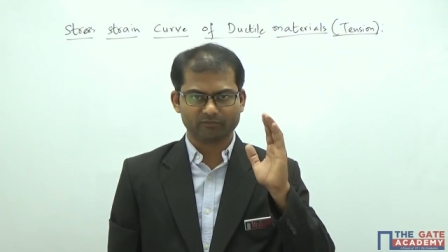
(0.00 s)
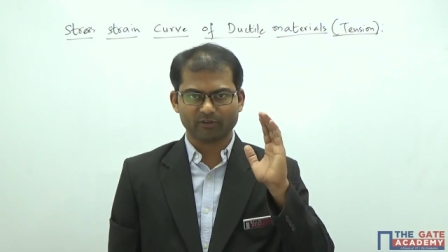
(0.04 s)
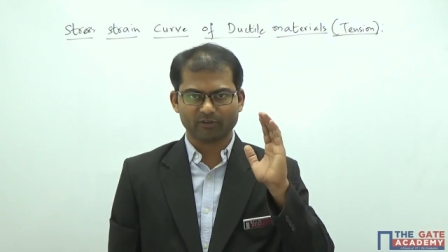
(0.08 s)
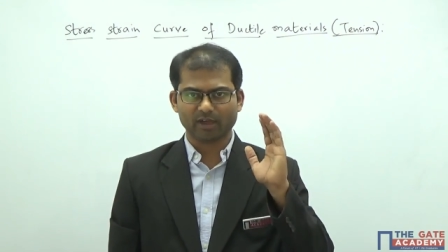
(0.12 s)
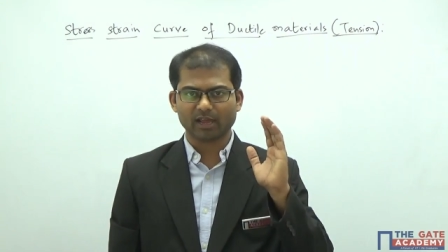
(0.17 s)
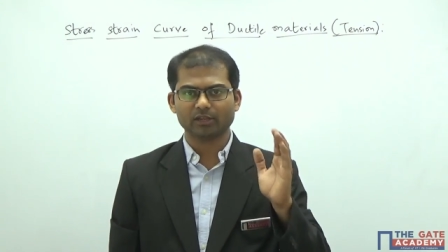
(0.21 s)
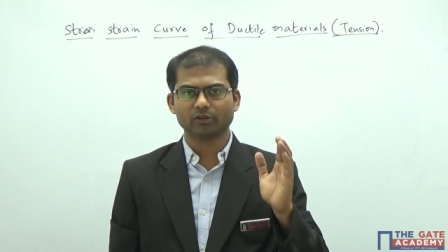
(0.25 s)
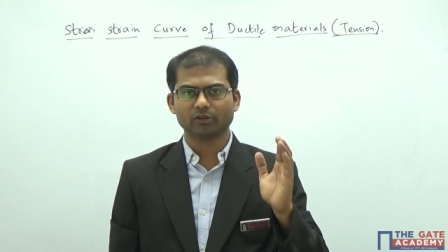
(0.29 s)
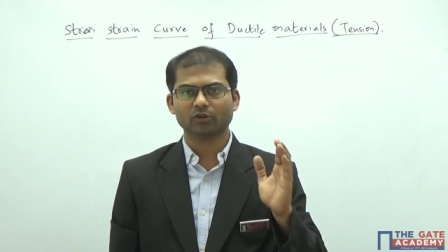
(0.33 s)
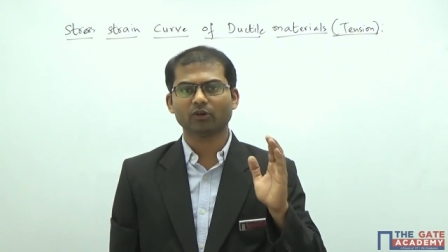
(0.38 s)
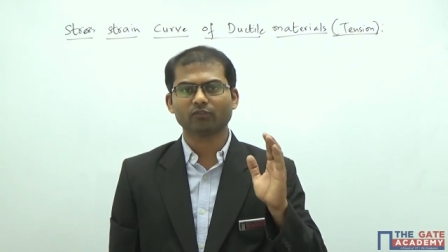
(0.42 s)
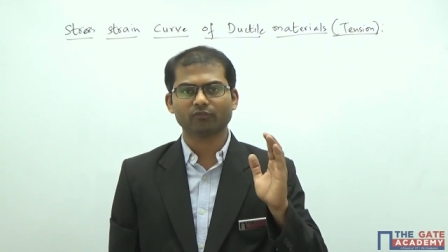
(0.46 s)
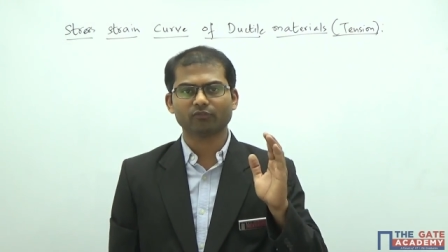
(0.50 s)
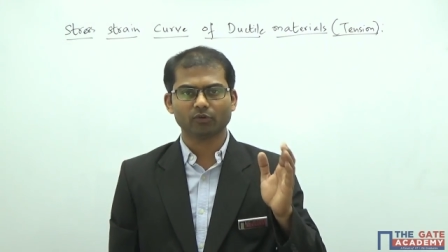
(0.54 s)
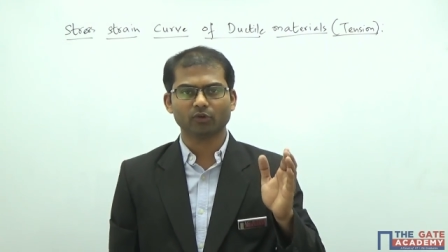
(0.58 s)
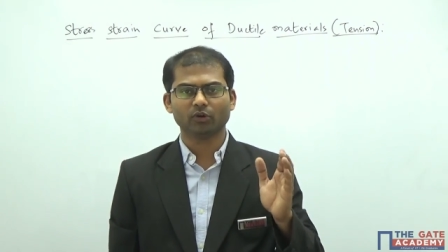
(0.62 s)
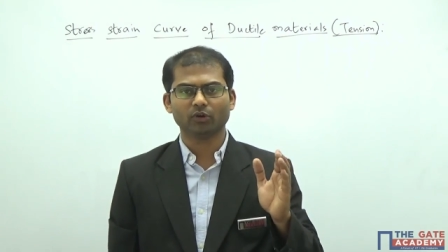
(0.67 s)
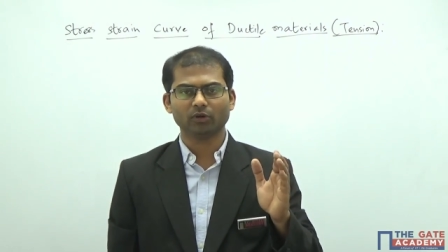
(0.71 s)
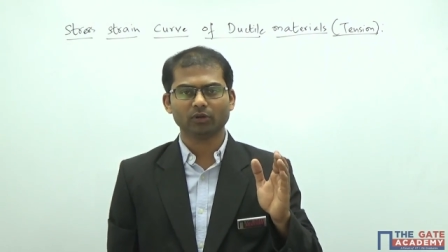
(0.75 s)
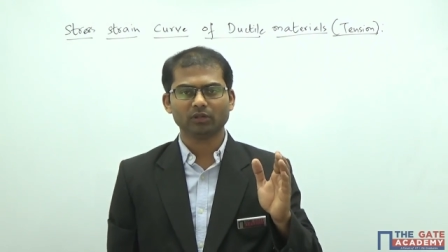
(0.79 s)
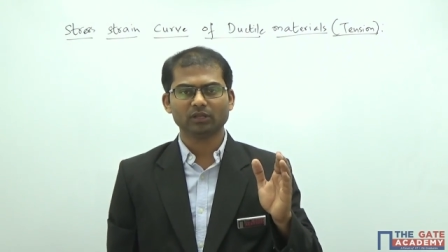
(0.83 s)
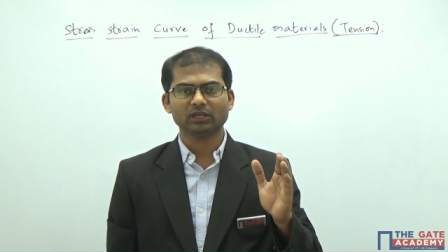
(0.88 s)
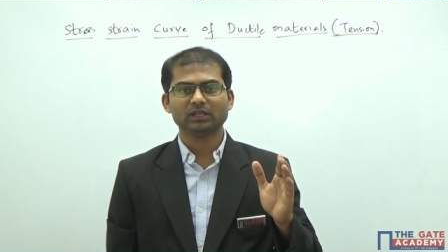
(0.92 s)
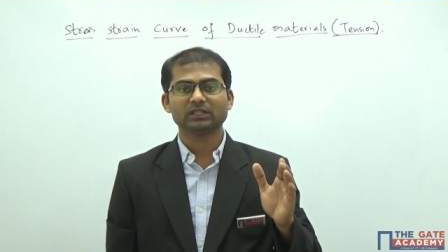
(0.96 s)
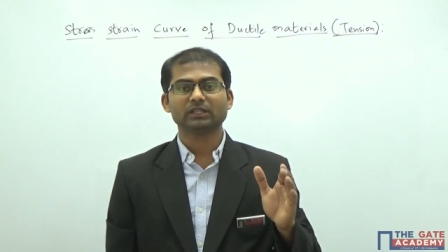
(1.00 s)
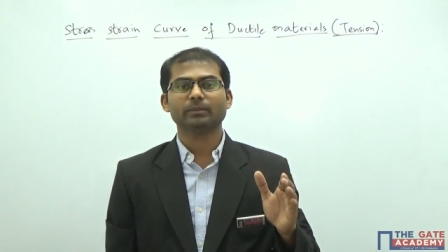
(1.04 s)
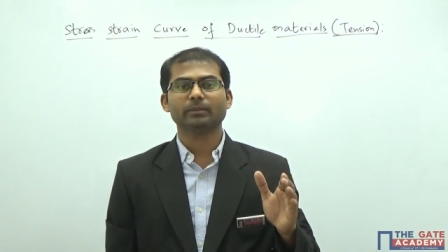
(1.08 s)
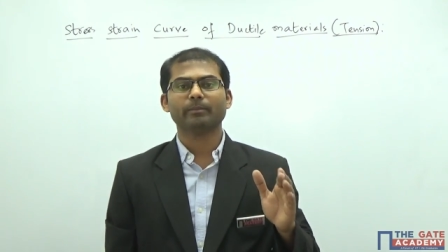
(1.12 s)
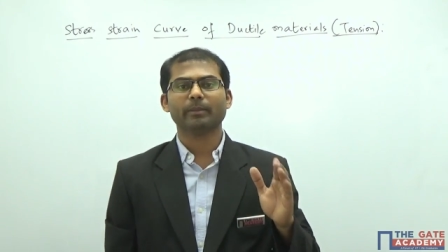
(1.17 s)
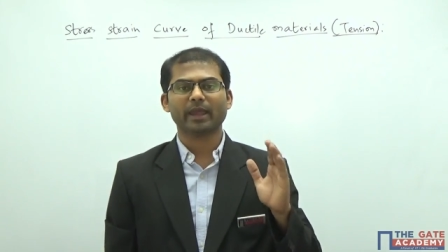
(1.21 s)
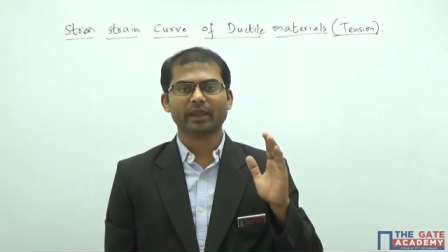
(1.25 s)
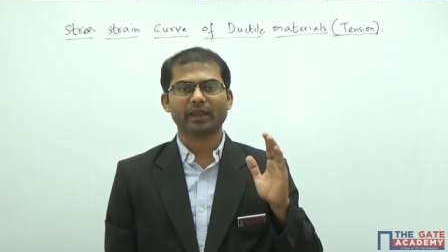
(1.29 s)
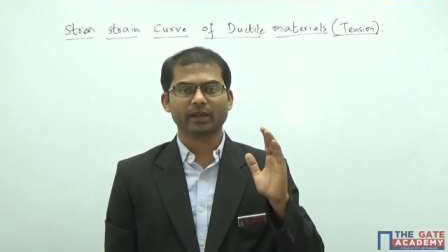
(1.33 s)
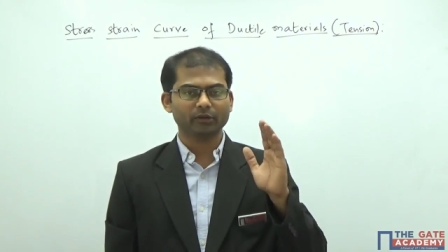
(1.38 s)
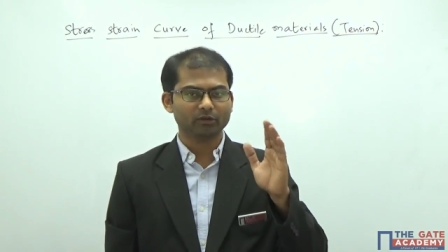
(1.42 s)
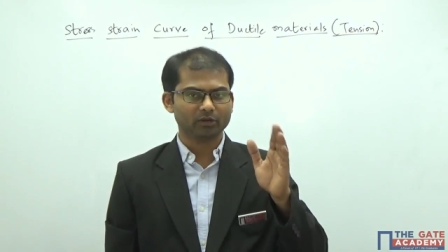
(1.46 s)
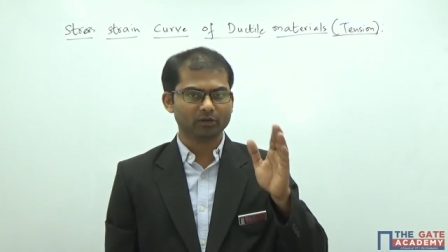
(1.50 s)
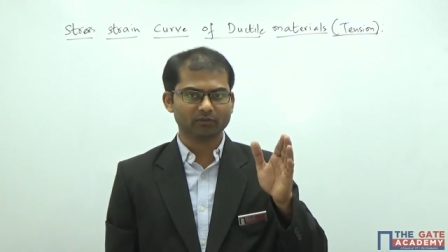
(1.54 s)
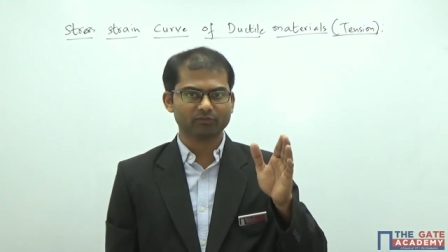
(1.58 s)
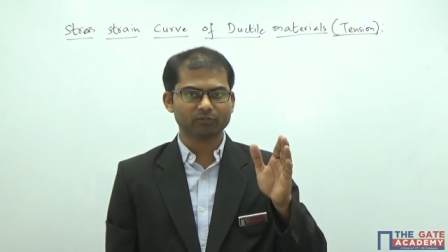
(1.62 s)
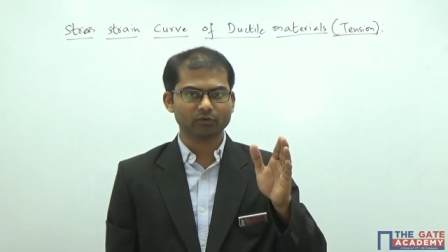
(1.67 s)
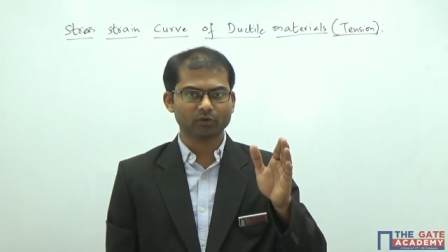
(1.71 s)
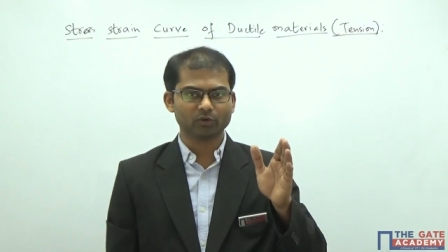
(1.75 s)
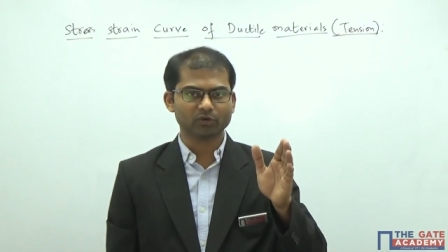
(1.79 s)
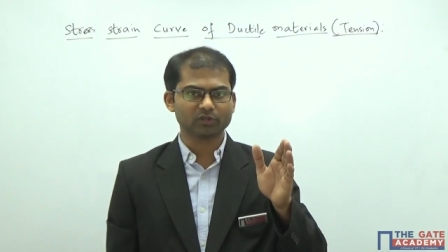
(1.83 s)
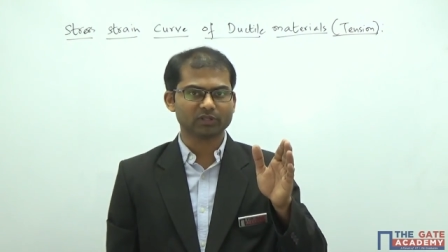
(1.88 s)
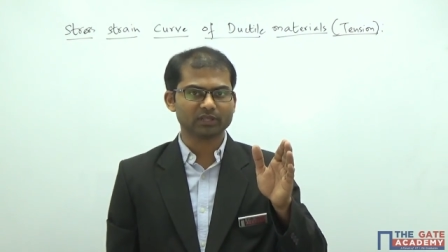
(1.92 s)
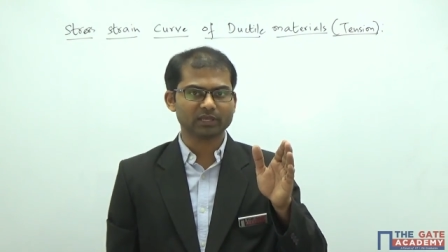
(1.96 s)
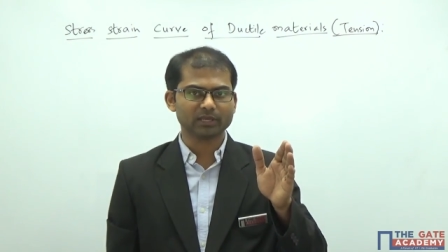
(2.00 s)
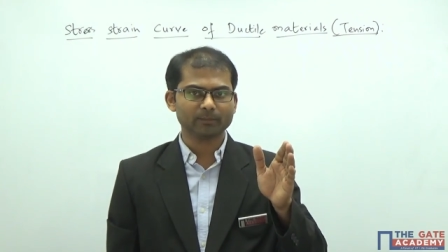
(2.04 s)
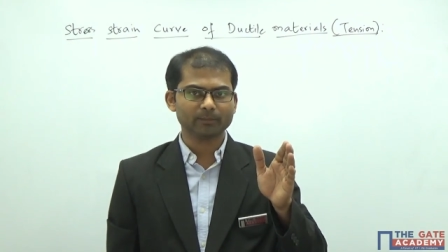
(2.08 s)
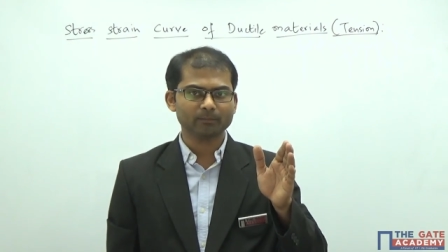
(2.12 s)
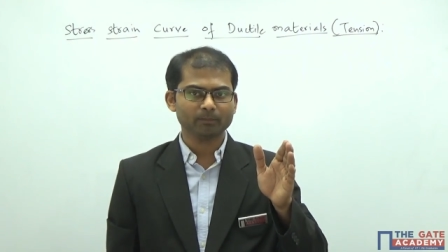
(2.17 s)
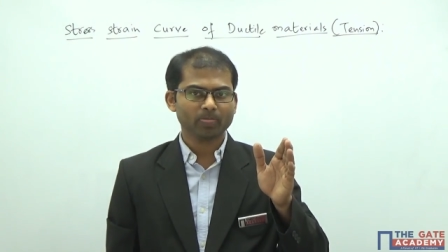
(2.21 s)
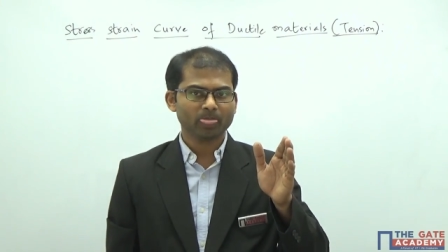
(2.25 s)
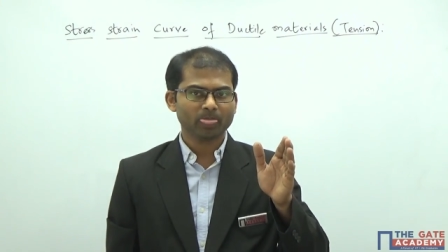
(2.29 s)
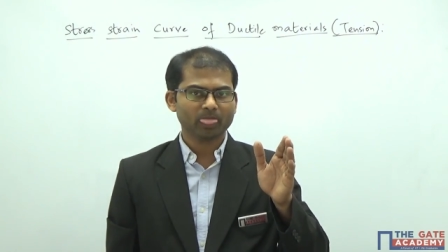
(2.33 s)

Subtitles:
value of load, the magnitude of load there.